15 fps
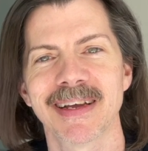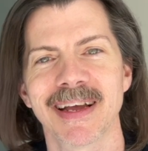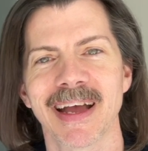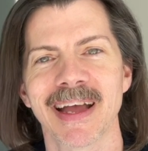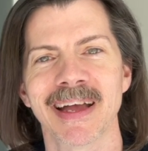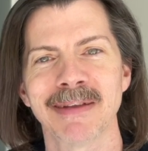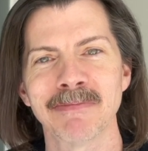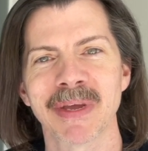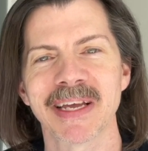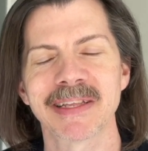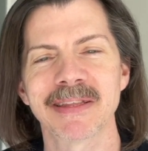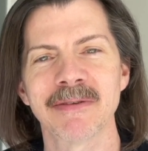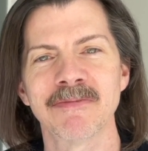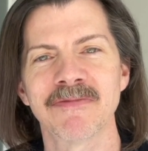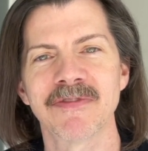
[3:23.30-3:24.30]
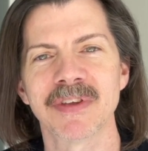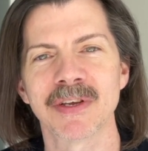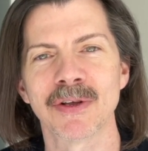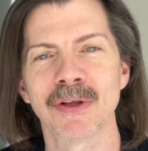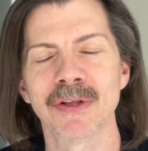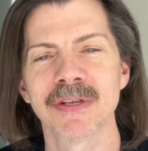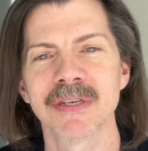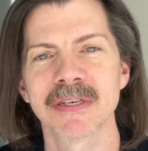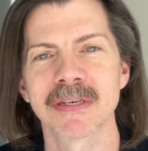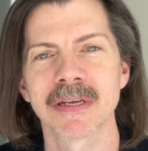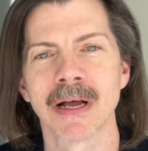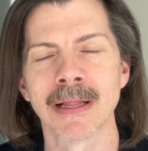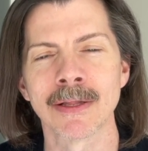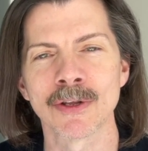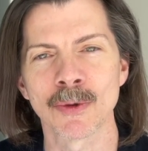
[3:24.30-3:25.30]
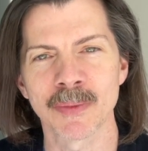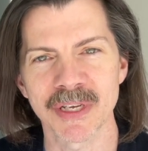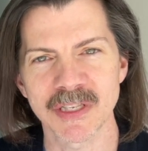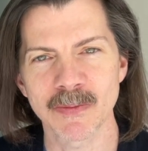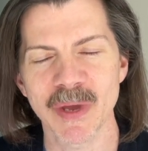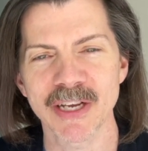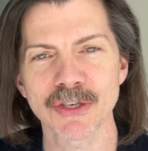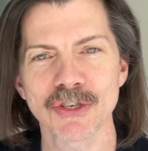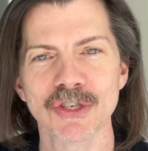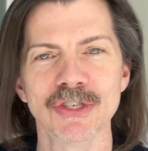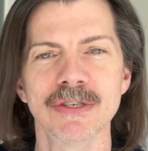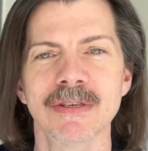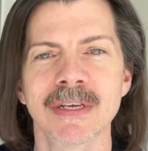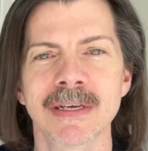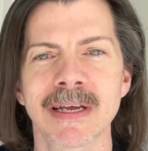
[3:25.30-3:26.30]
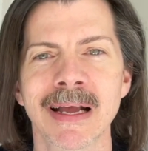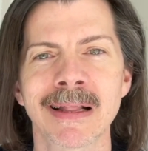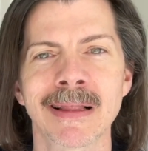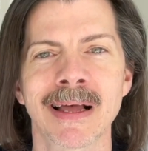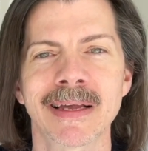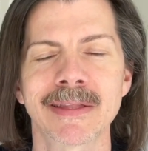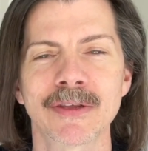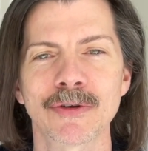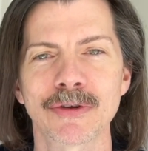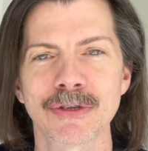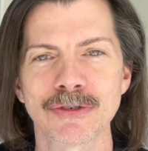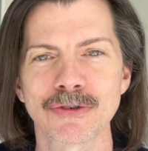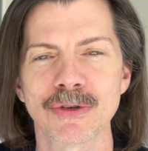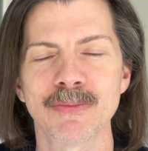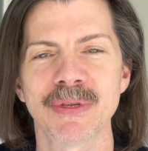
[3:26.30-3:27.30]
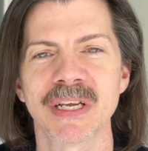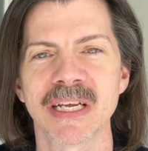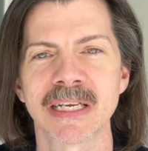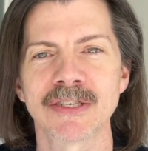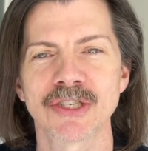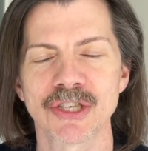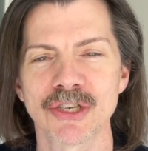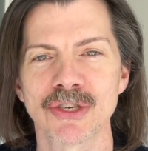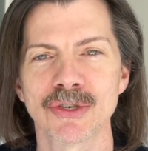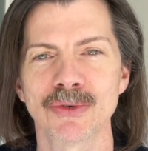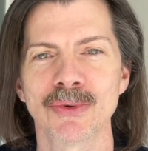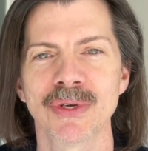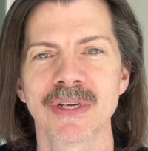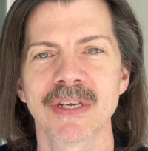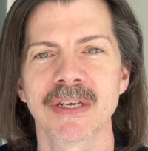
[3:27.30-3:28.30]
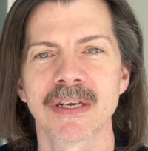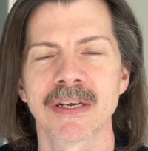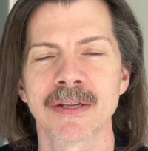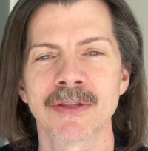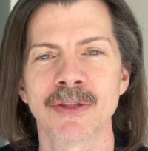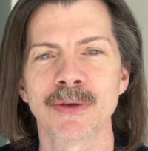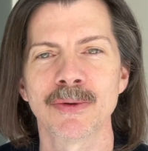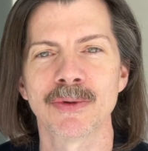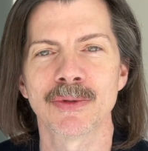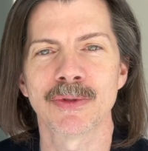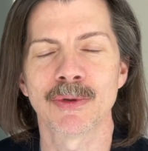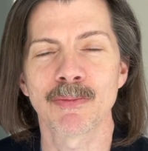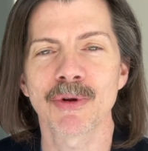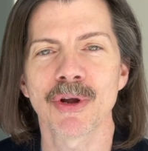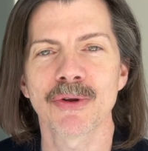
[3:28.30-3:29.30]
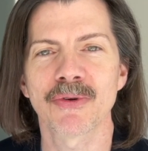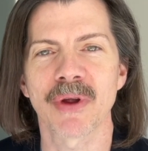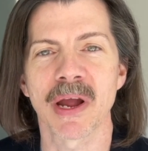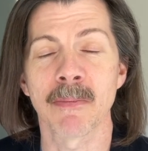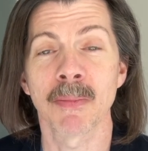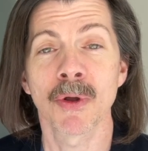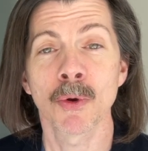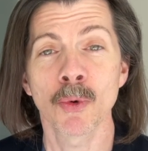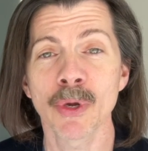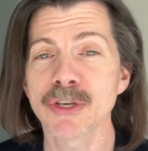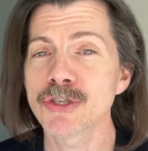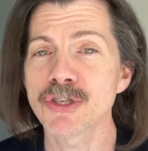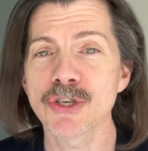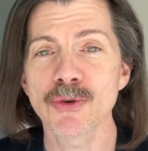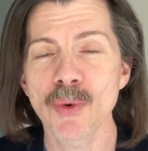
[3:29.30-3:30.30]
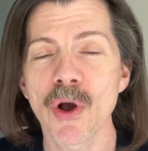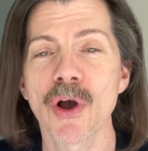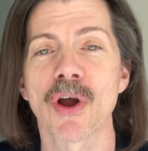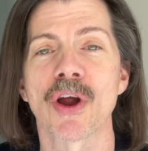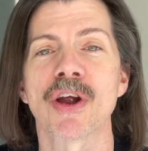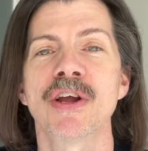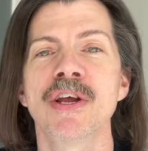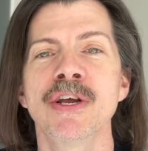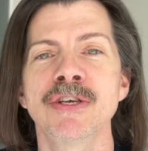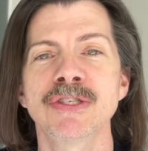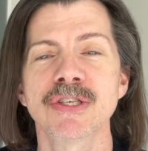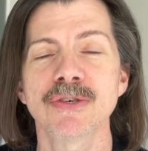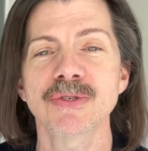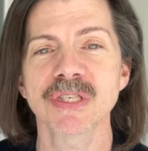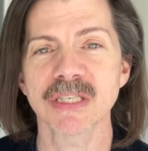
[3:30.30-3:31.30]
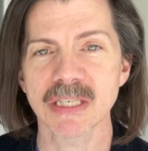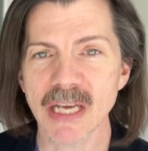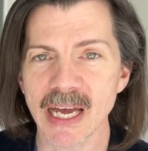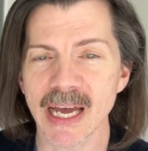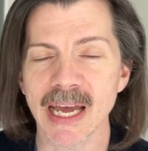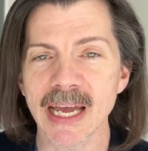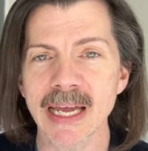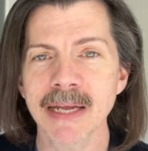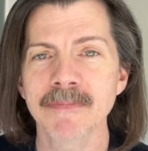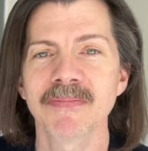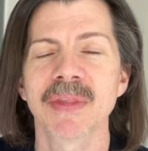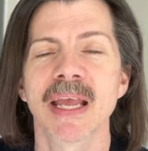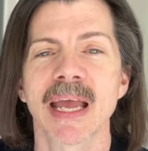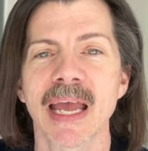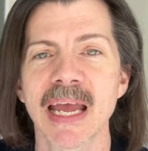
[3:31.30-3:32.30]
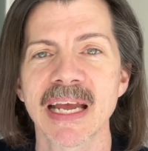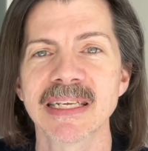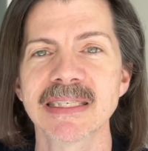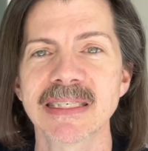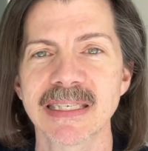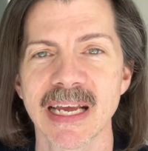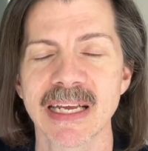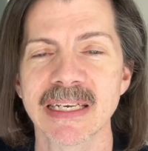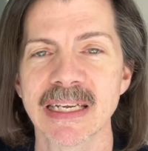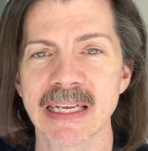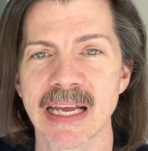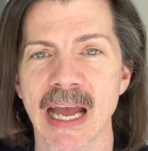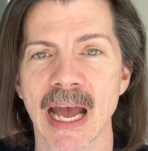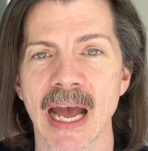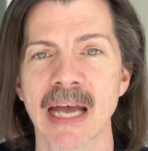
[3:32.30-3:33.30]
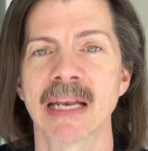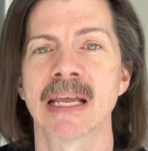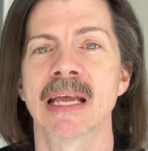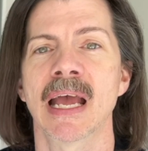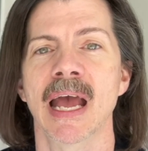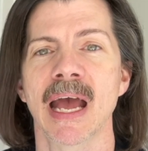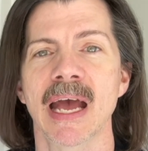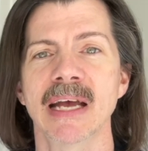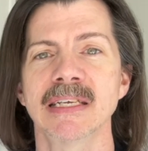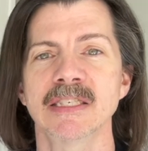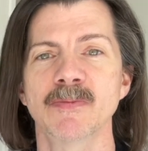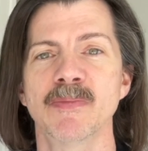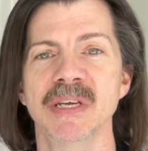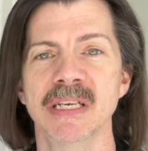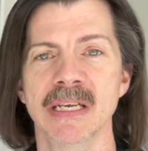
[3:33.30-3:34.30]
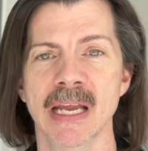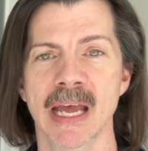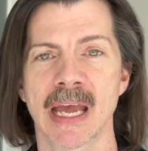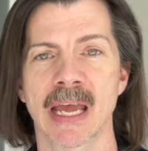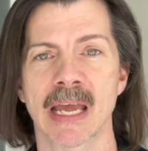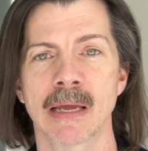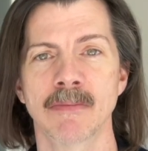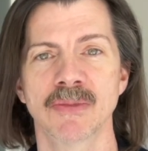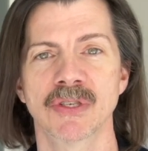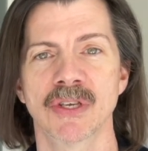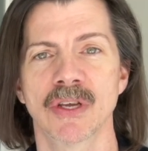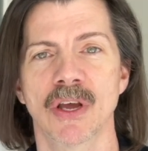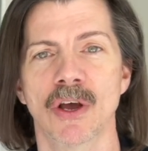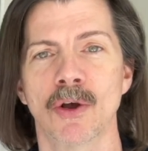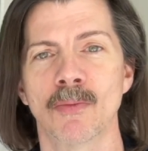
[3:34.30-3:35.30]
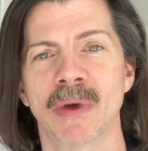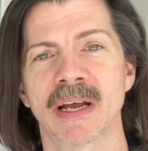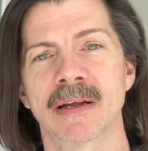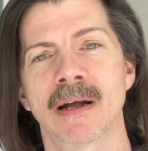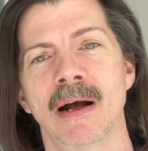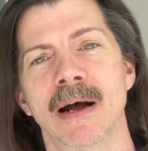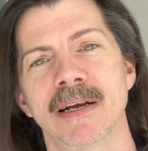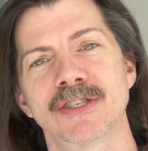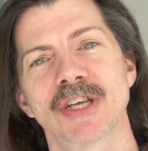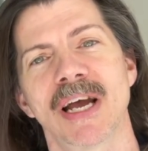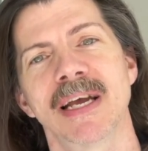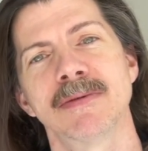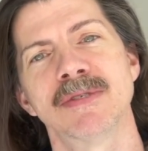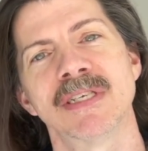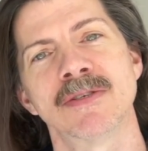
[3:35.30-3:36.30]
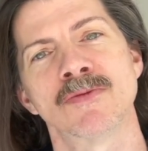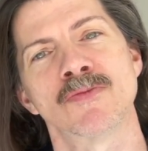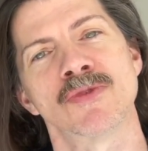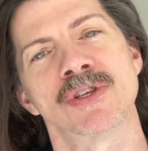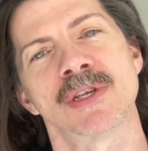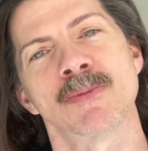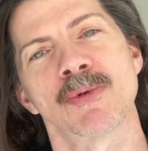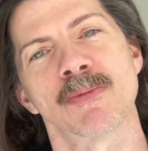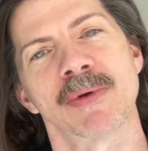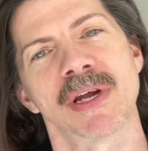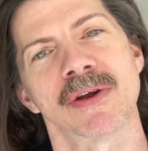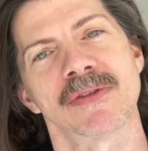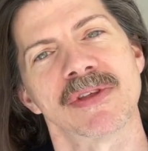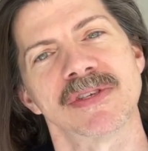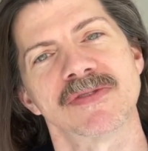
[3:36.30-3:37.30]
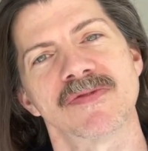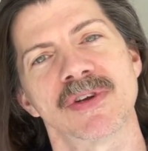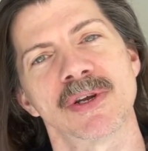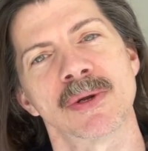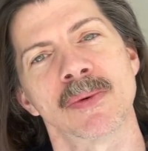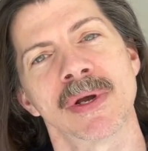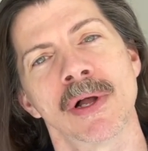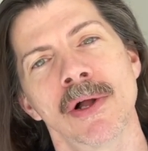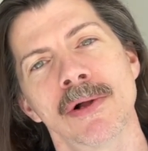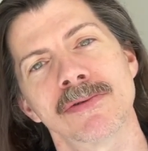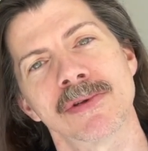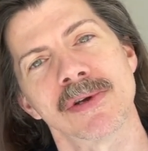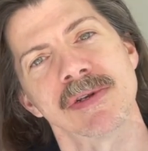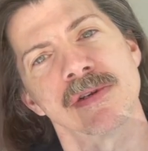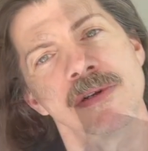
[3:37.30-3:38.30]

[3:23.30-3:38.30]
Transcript: and make them feel a little bit special and like they're contributing to the, the program, which you are. So today, Handstanding Cat has been named, oh my gosh, I didn't really prepare this very well. Hold on.